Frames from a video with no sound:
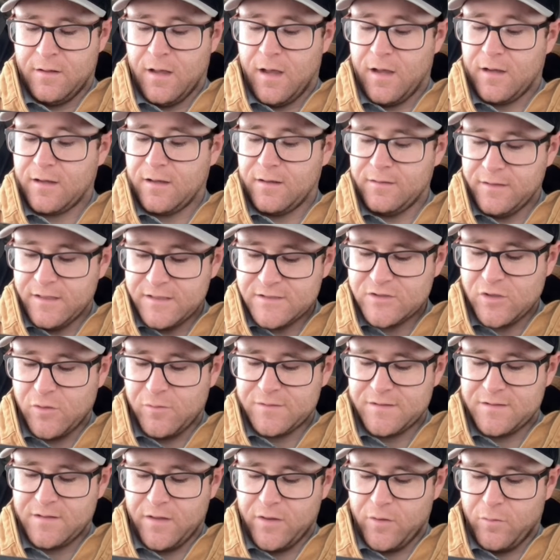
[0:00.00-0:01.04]
Callisto
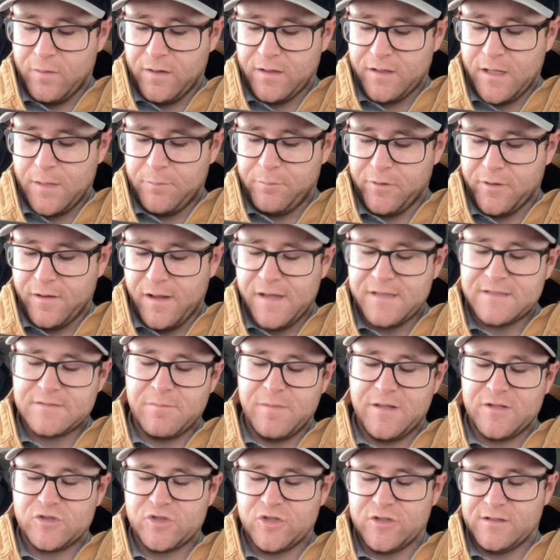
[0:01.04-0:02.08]
was another one a couple guys
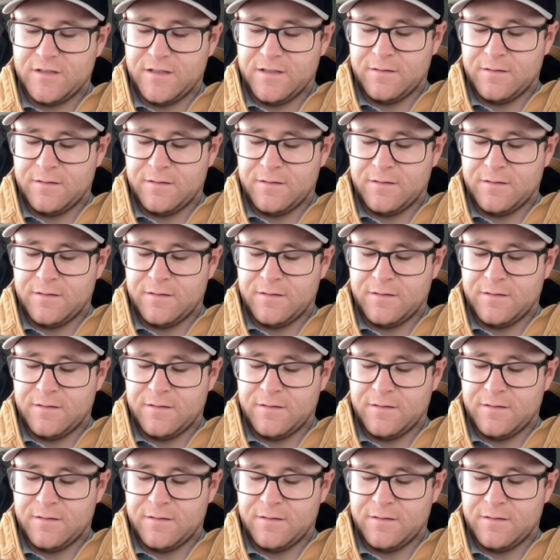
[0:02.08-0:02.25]
mentioned,